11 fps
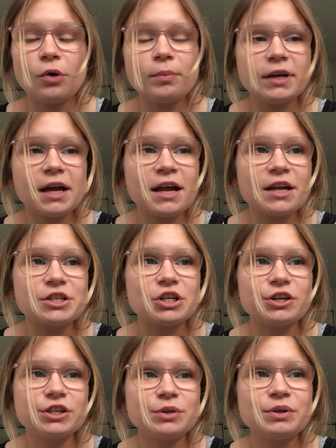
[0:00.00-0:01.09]
oh my gosh,
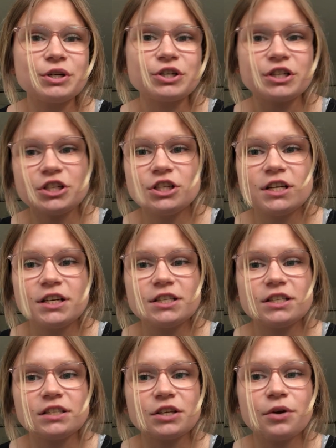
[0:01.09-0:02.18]
are you a Christian? Does
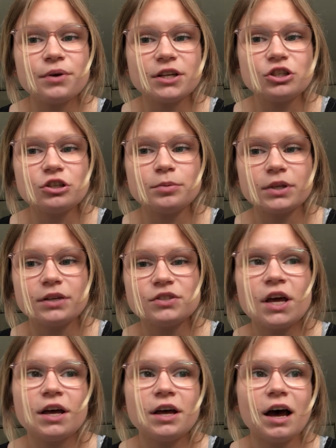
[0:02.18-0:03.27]
this go against your beliefs?
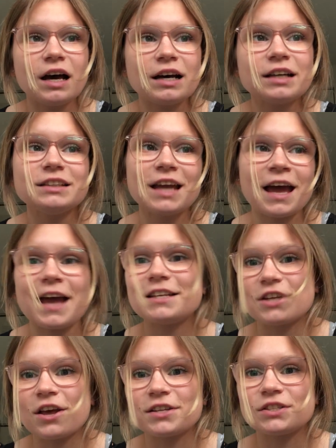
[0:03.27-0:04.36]
Yeah, it
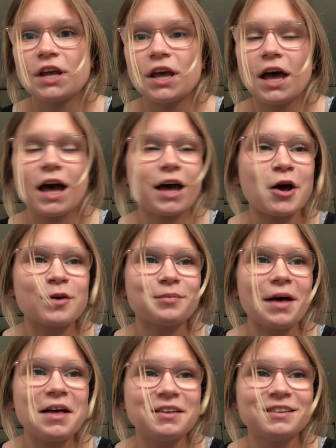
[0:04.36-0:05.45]
does. Um,
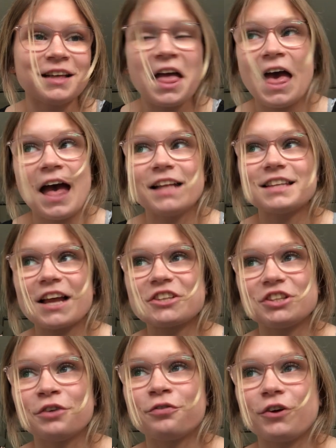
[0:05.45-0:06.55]
it's
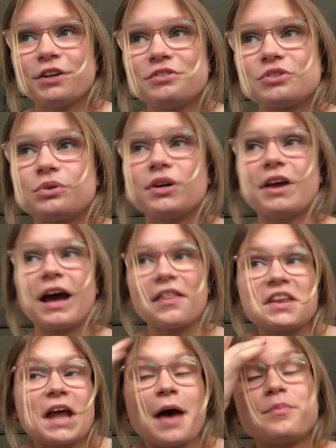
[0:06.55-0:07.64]
actually a funny story how
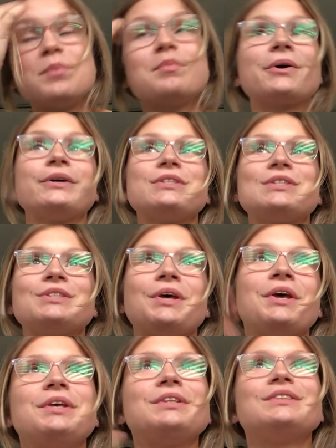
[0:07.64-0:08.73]
that happened because,
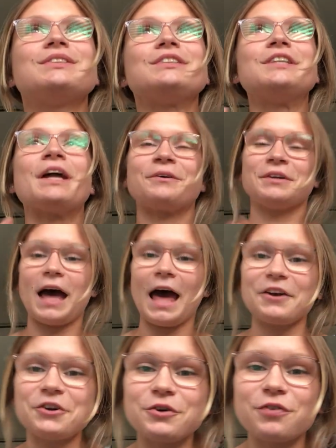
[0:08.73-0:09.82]
yeah, I
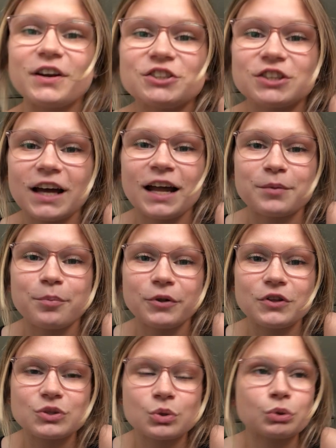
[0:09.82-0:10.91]
don't know if I should kind of put
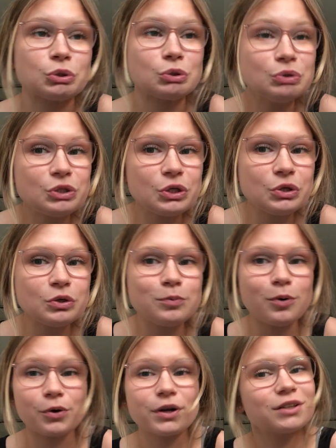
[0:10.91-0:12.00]
this on
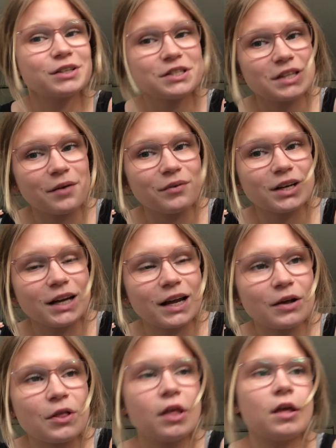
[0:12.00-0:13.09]
YouTube or at least not right
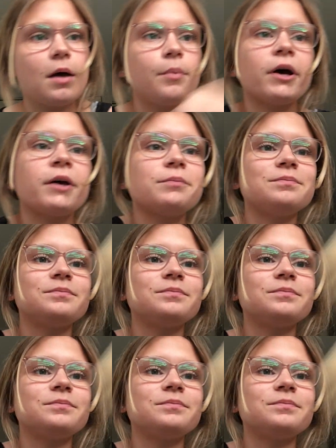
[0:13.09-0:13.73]
now. But